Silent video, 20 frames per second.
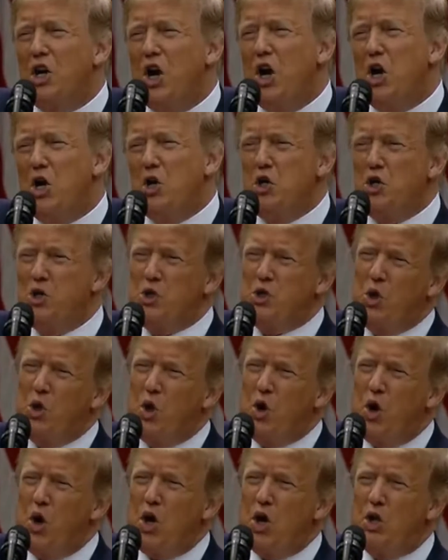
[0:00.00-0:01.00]

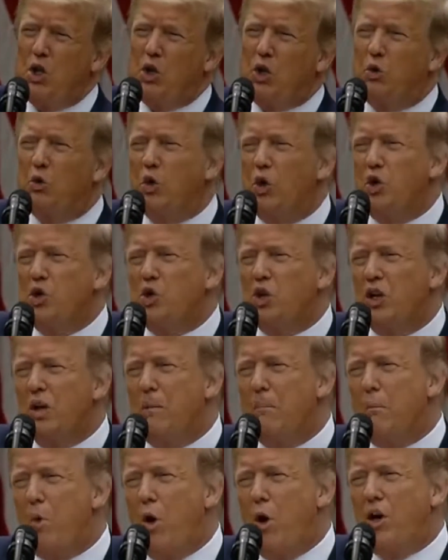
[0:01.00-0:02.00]
underscored the crucial
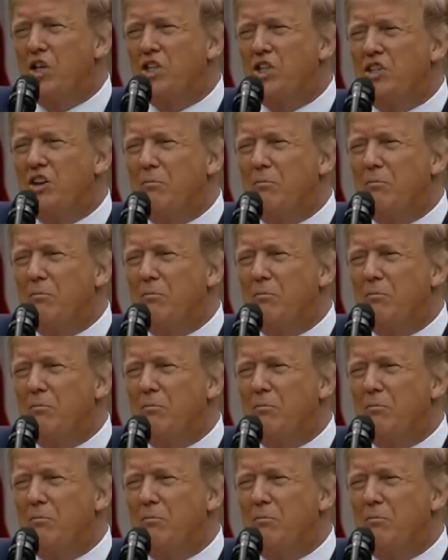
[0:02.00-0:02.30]
importance